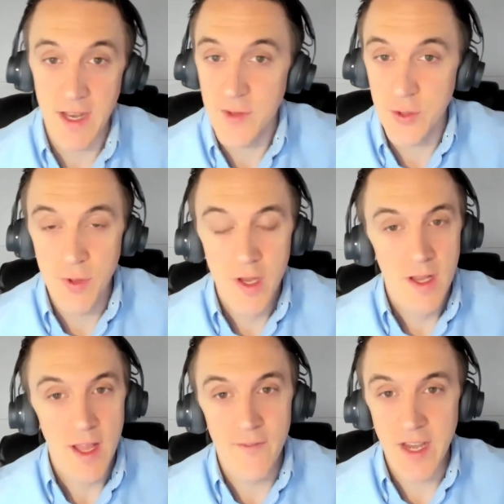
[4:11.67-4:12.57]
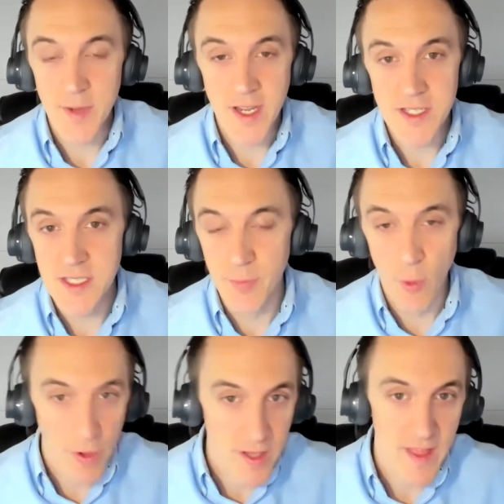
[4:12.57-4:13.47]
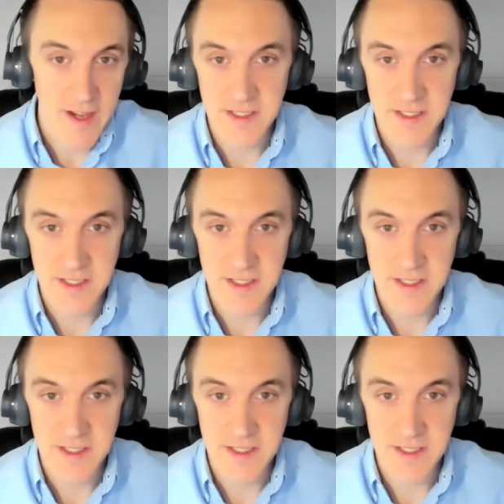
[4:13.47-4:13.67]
And if anybody is supporting that